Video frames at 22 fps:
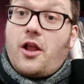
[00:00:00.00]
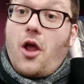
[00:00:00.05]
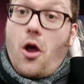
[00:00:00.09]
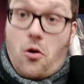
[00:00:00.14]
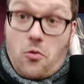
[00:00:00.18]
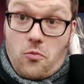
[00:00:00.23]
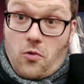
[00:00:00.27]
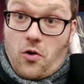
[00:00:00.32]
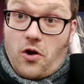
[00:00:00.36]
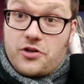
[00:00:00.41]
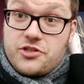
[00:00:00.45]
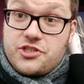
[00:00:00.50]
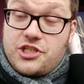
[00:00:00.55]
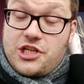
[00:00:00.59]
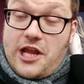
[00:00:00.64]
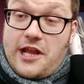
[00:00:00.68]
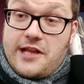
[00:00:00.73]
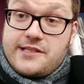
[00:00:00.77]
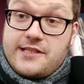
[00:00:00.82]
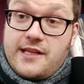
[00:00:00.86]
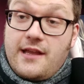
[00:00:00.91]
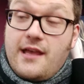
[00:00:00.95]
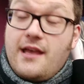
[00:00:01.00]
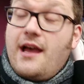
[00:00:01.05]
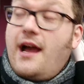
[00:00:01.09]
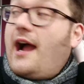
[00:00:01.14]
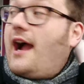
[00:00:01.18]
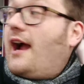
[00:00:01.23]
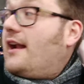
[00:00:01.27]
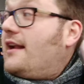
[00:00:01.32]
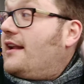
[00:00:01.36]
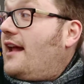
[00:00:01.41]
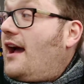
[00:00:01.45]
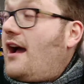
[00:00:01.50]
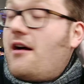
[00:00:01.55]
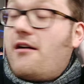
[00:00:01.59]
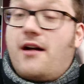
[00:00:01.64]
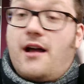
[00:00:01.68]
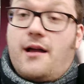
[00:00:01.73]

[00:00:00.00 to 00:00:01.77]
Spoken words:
go watch it, and now